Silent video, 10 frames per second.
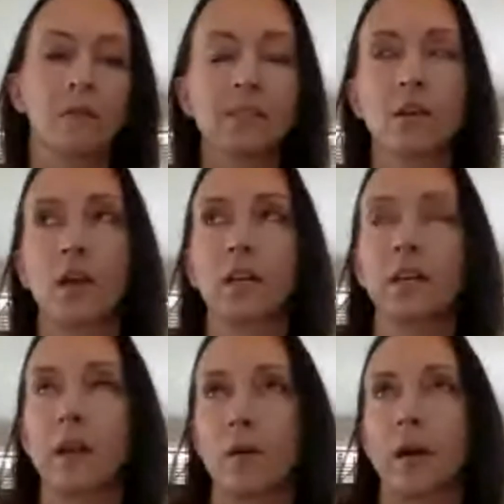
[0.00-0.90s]
Thanks,
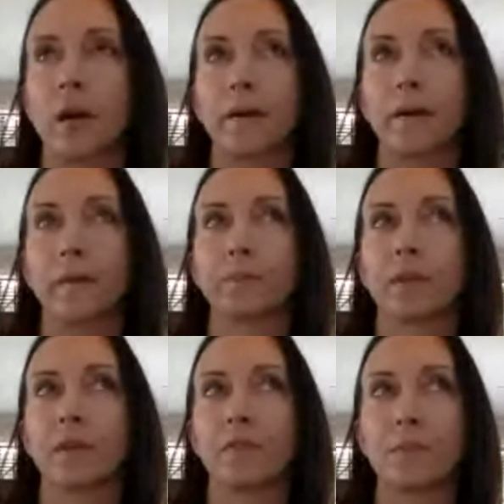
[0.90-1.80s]
Kylie.
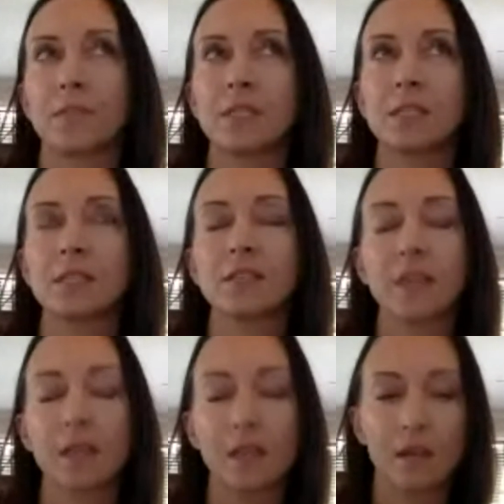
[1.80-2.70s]
Now, for businesses
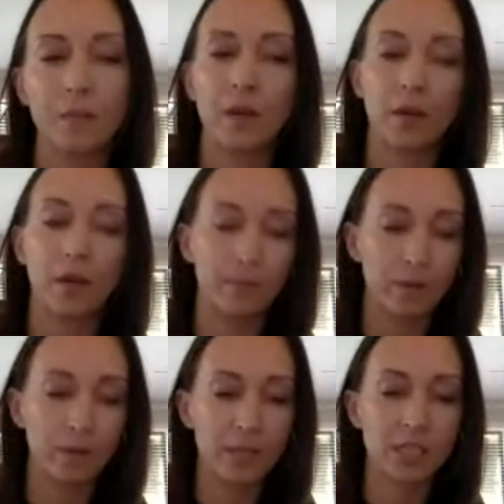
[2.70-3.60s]
thinking about
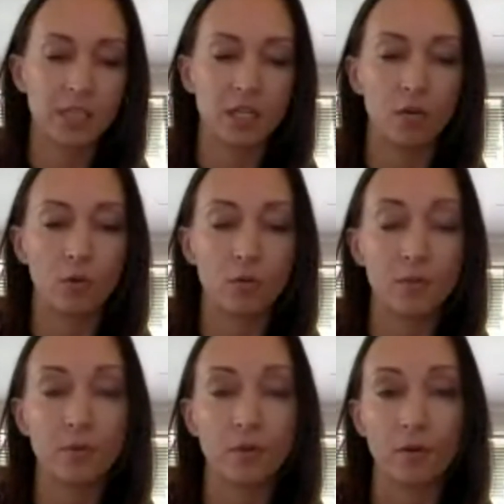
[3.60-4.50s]
implementing a
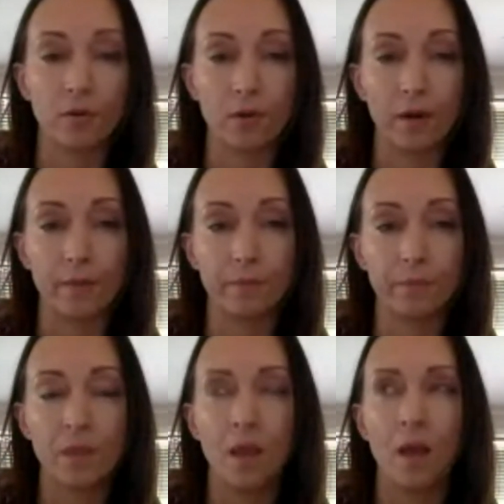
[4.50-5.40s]
loyalty
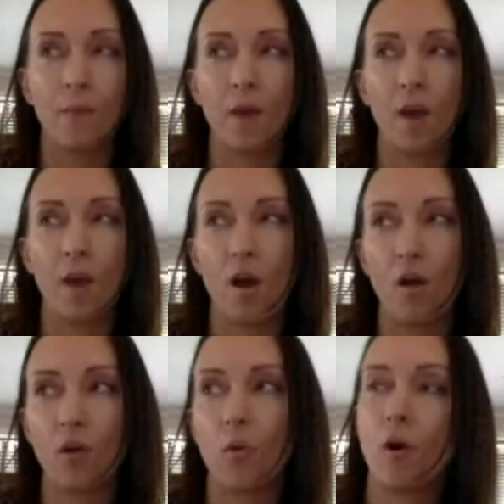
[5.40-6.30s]
program, but
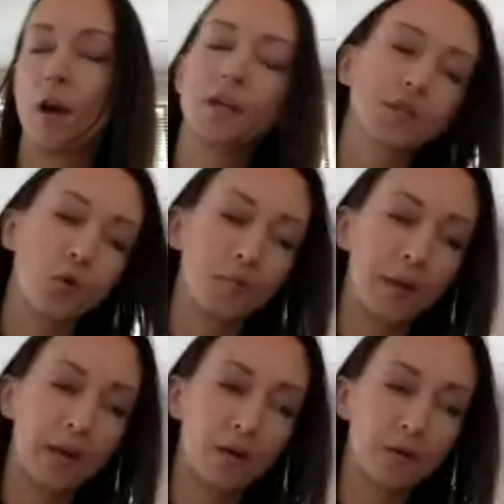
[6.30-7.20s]
aren't quite
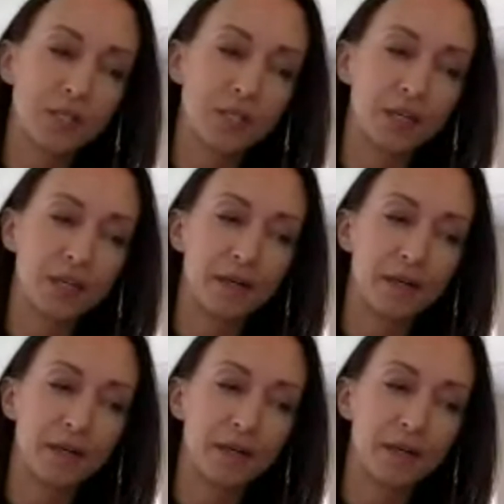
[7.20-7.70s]
sure about